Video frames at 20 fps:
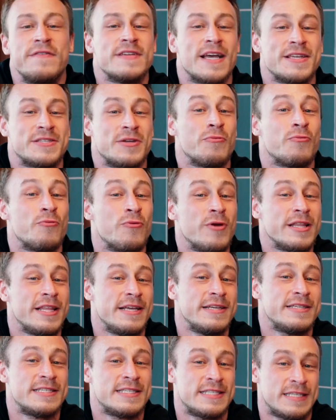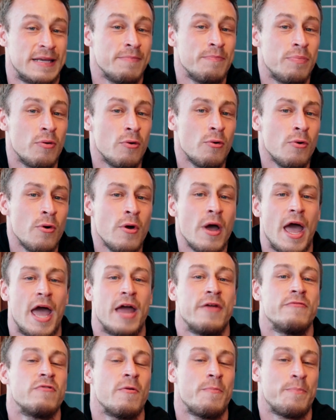us a really simple
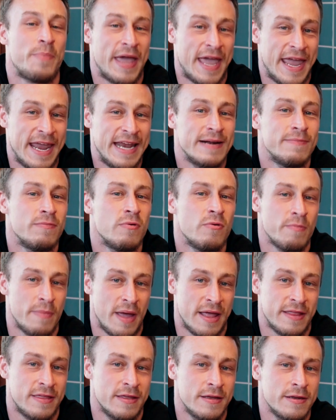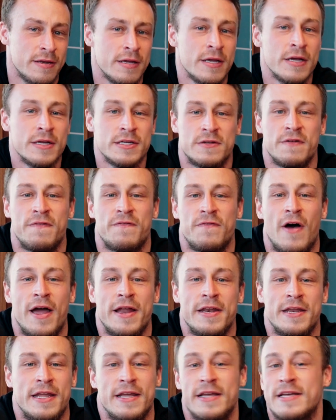and repeatable method to
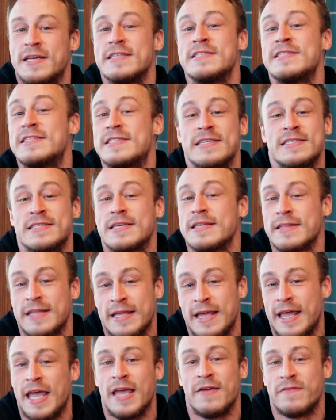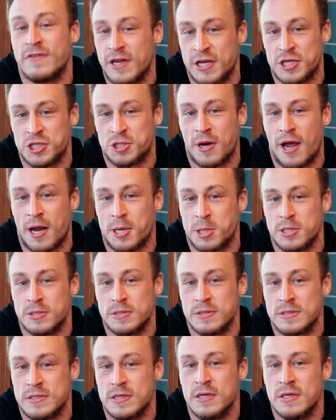finding consistently even extractions.